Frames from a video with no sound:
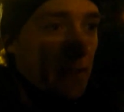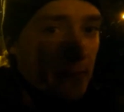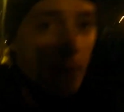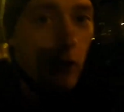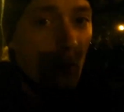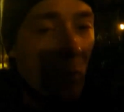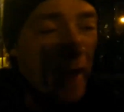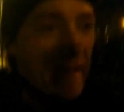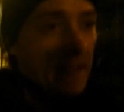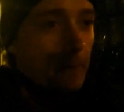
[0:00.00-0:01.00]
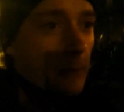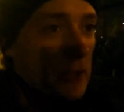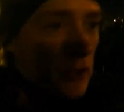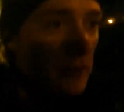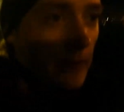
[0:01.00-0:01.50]
kind of weigh in,
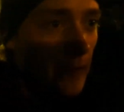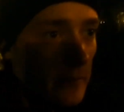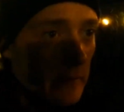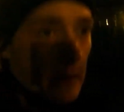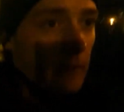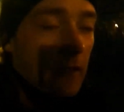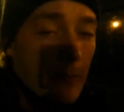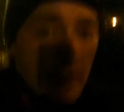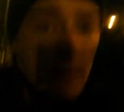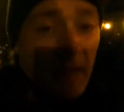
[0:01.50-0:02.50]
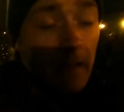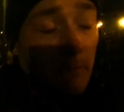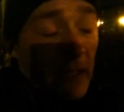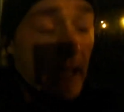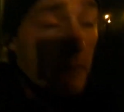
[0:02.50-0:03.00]
which does all the
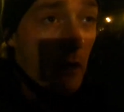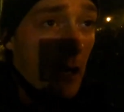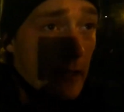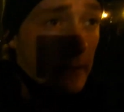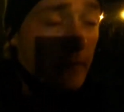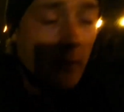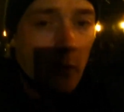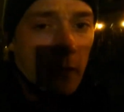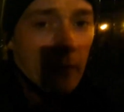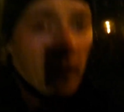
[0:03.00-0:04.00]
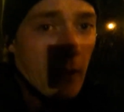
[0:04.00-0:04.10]
BMI and so on,